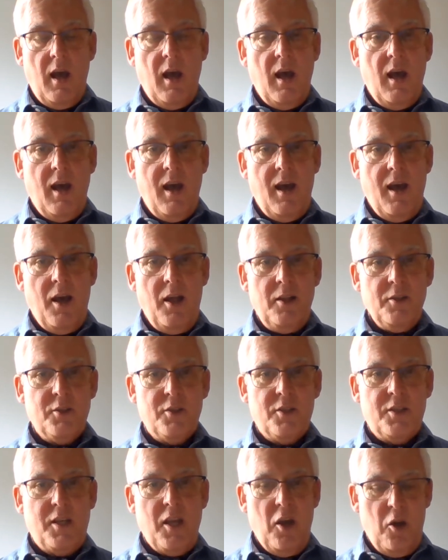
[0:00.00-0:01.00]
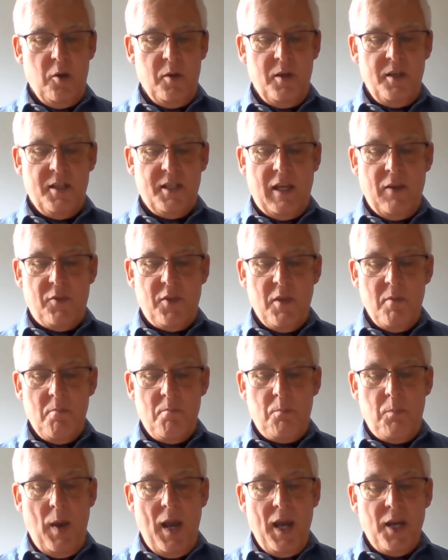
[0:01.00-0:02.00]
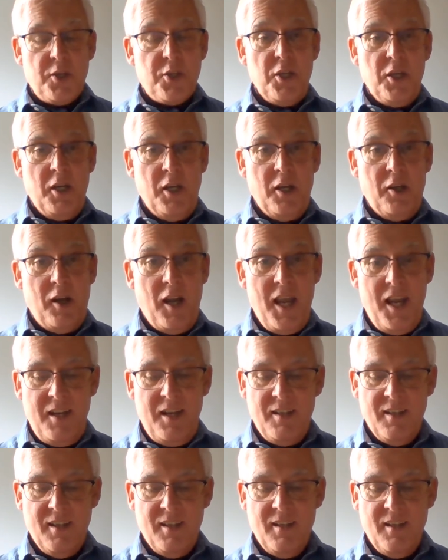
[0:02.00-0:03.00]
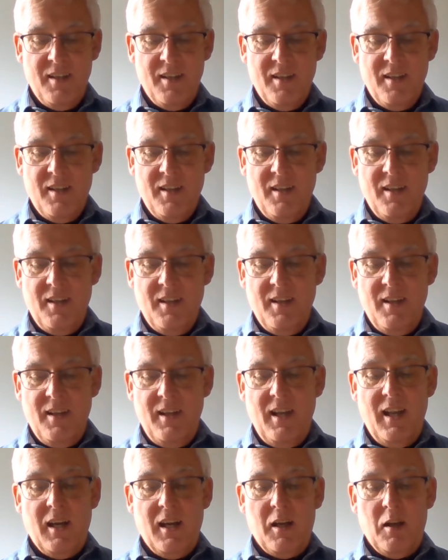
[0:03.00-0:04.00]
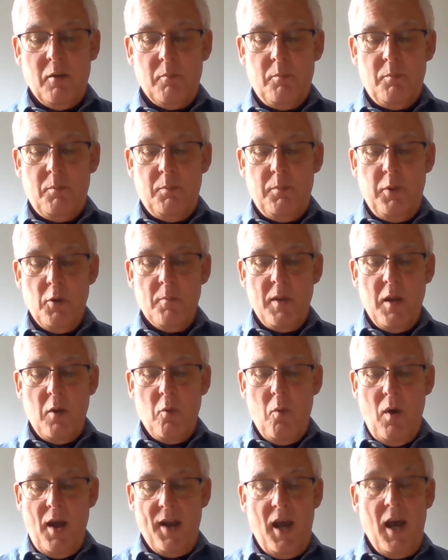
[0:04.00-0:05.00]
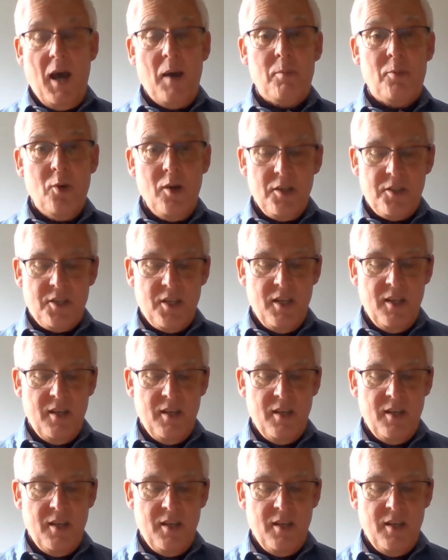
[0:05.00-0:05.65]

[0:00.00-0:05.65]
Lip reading: I'll go and give them back to her, eh? It'll put me one up, what?